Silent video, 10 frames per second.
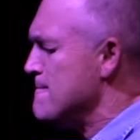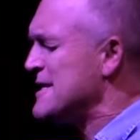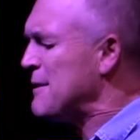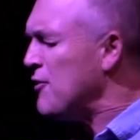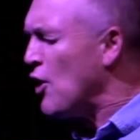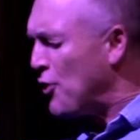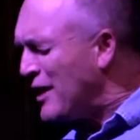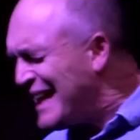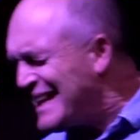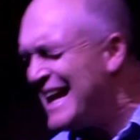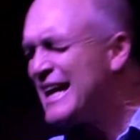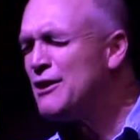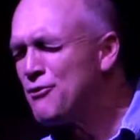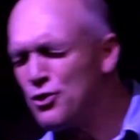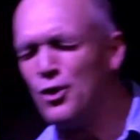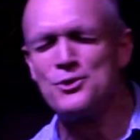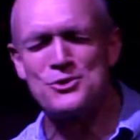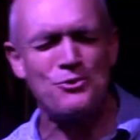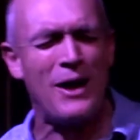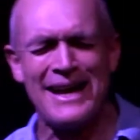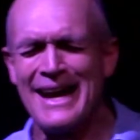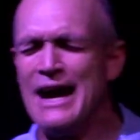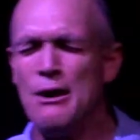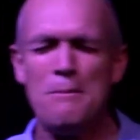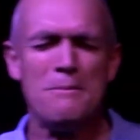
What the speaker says: Some of you are thinking negative thoughts right now.